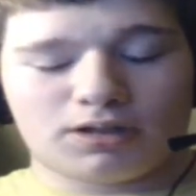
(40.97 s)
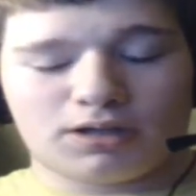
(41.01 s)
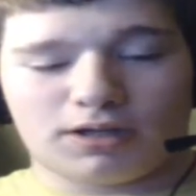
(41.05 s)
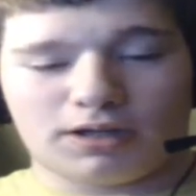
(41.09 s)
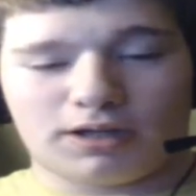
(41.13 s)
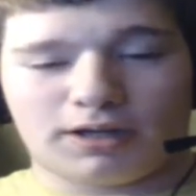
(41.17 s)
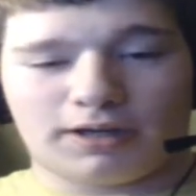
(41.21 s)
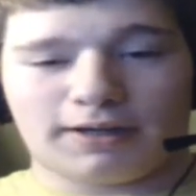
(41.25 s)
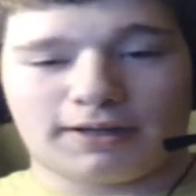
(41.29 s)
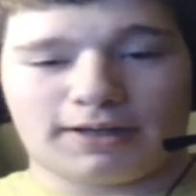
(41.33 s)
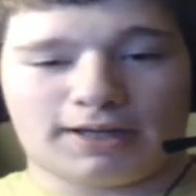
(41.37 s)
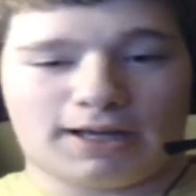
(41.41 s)

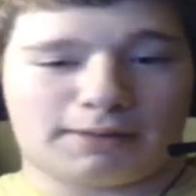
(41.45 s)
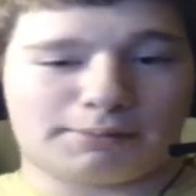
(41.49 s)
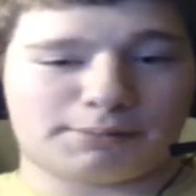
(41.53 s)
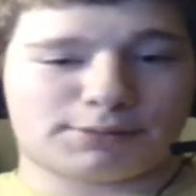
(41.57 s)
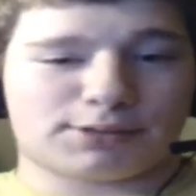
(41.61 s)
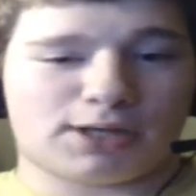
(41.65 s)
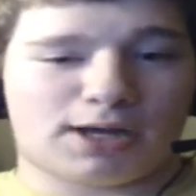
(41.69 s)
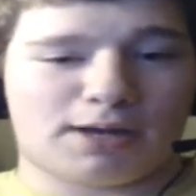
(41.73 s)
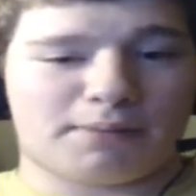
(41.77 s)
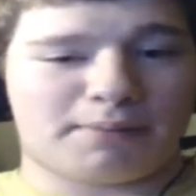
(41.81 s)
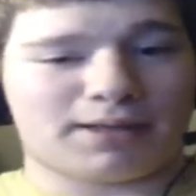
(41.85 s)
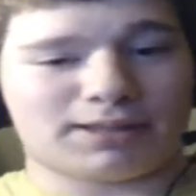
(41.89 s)
Yeah, I'm
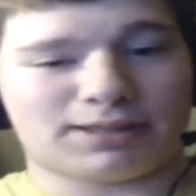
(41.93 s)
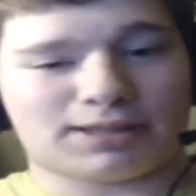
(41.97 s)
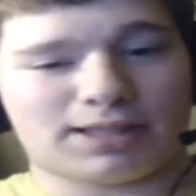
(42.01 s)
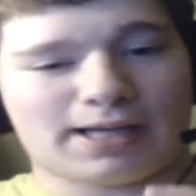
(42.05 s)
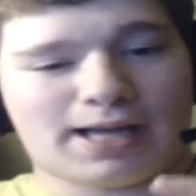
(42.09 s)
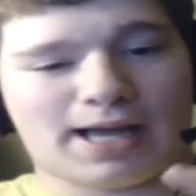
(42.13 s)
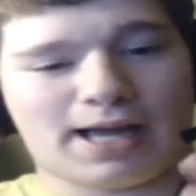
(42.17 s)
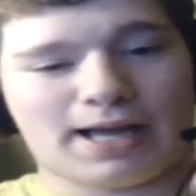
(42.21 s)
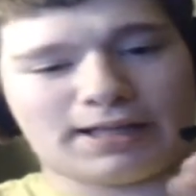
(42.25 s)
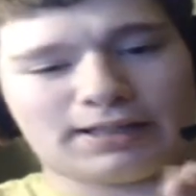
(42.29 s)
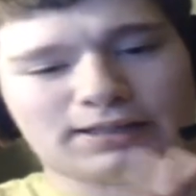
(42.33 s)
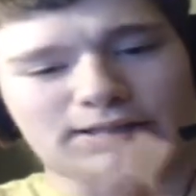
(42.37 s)
sorry about
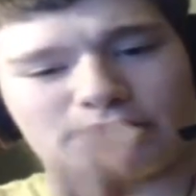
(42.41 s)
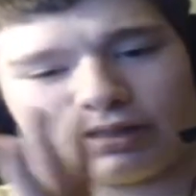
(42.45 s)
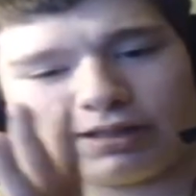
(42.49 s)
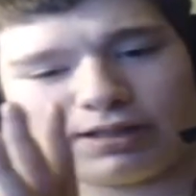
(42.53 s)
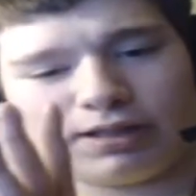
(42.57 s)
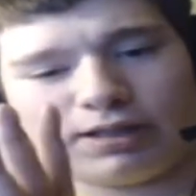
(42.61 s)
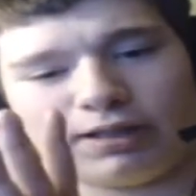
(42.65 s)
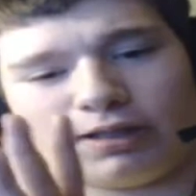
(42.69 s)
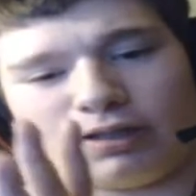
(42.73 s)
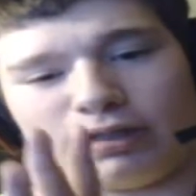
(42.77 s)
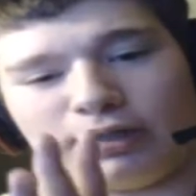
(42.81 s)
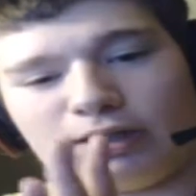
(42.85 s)
that, guys.
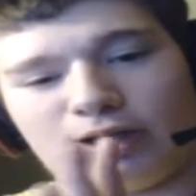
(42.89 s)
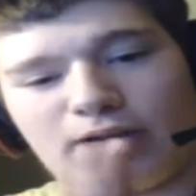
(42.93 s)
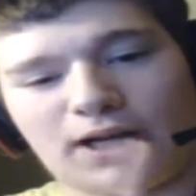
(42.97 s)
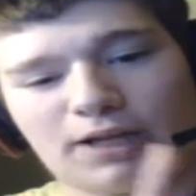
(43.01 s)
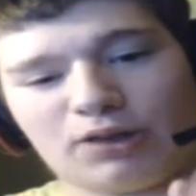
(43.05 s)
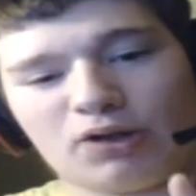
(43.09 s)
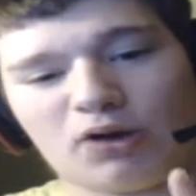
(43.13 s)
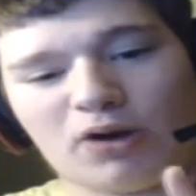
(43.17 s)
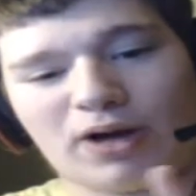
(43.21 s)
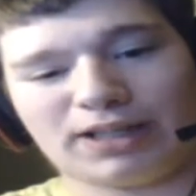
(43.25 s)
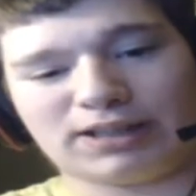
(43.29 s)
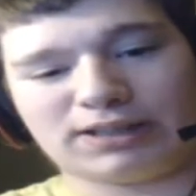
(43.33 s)

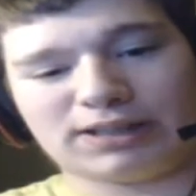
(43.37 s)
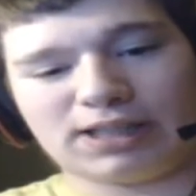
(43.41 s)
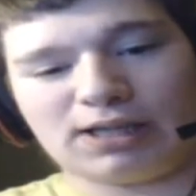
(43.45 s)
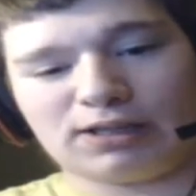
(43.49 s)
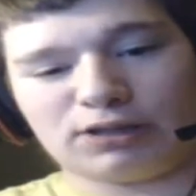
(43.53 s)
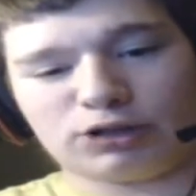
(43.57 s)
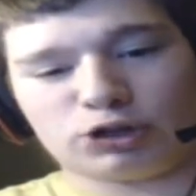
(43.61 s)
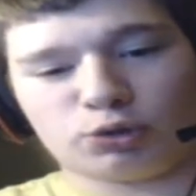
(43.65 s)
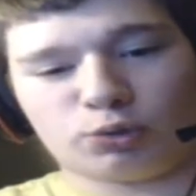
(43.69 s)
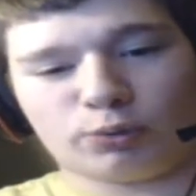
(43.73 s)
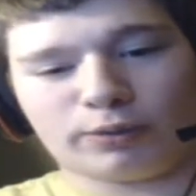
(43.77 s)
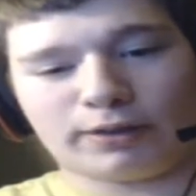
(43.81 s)
I know I said
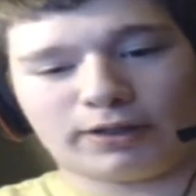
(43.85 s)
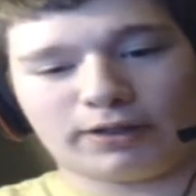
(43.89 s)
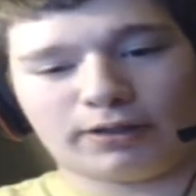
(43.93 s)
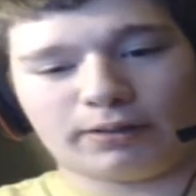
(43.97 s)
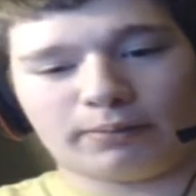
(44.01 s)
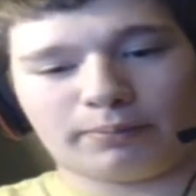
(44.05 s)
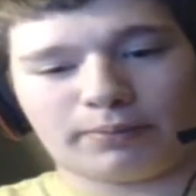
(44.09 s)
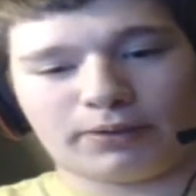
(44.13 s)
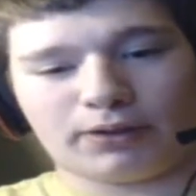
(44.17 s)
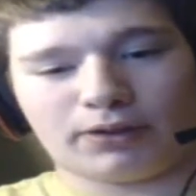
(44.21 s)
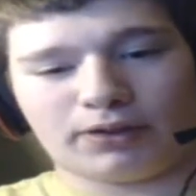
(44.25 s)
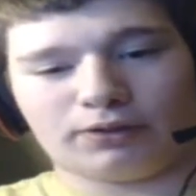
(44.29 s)
on
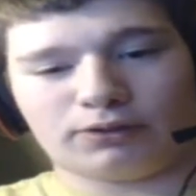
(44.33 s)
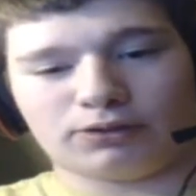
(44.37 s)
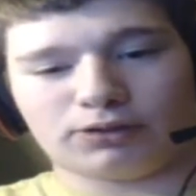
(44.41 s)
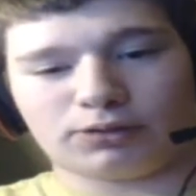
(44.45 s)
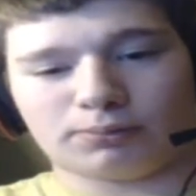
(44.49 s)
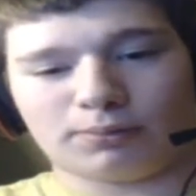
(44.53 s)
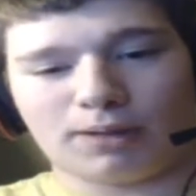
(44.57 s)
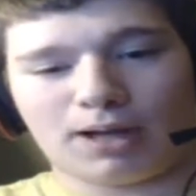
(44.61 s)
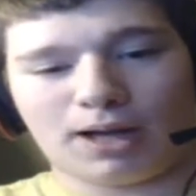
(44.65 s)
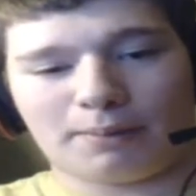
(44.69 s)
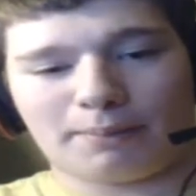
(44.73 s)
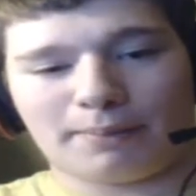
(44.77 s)
Twitter, but it
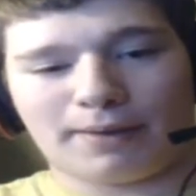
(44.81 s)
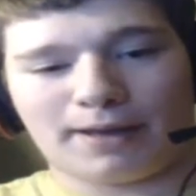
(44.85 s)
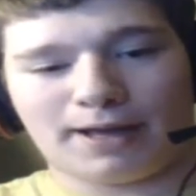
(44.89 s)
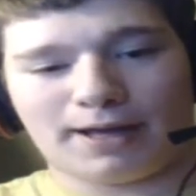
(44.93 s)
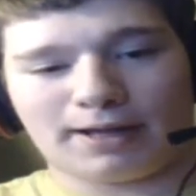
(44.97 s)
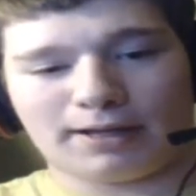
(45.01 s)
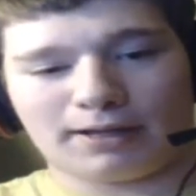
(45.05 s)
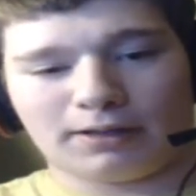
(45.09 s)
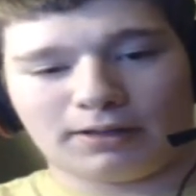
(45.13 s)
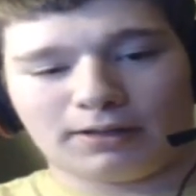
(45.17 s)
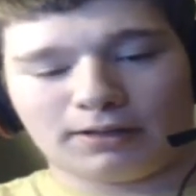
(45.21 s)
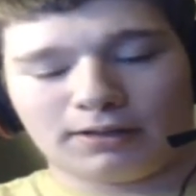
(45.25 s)
was my
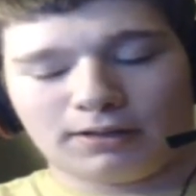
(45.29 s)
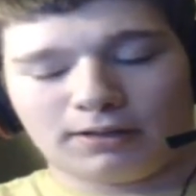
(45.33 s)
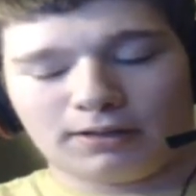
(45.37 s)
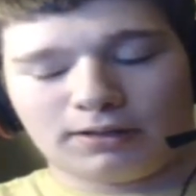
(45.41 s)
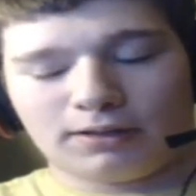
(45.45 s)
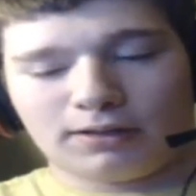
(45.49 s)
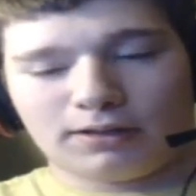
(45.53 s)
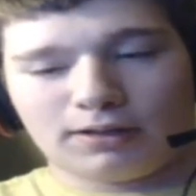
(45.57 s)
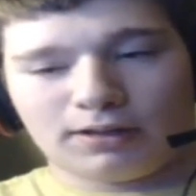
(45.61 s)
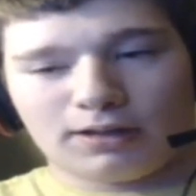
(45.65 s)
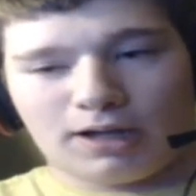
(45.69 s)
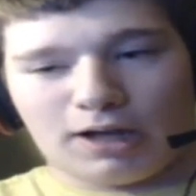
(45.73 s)
bad.
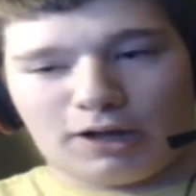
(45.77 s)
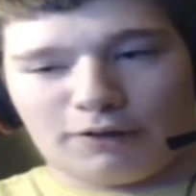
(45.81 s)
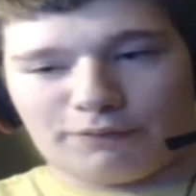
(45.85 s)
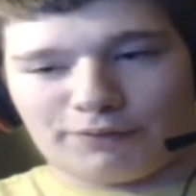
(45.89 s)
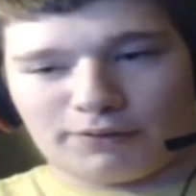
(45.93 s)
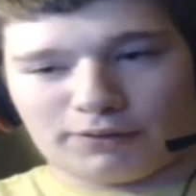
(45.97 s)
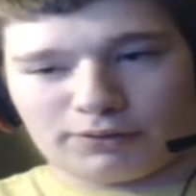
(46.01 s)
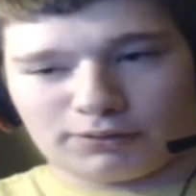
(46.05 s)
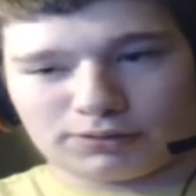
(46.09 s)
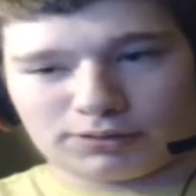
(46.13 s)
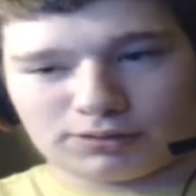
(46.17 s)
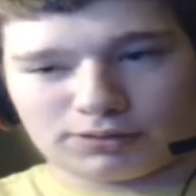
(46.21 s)
I
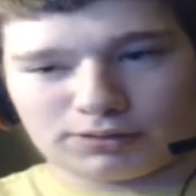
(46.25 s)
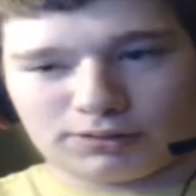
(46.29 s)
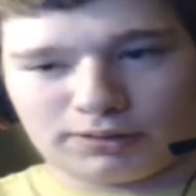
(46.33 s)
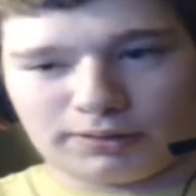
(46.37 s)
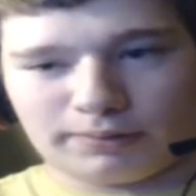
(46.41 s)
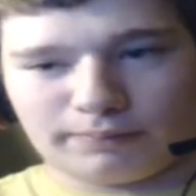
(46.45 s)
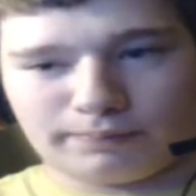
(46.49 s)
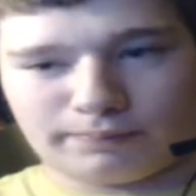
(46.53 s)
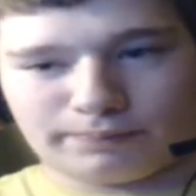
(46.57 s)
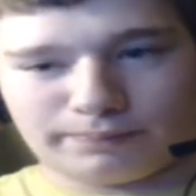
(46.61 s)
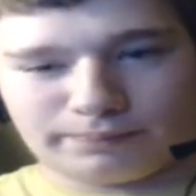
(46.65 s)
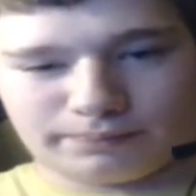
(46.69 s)
fell
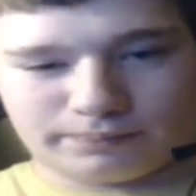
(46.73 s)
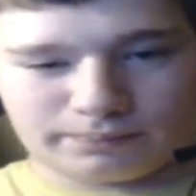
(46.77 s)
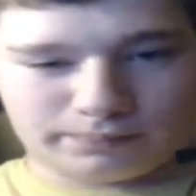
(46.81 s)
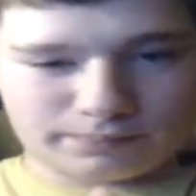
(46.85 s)
asleep.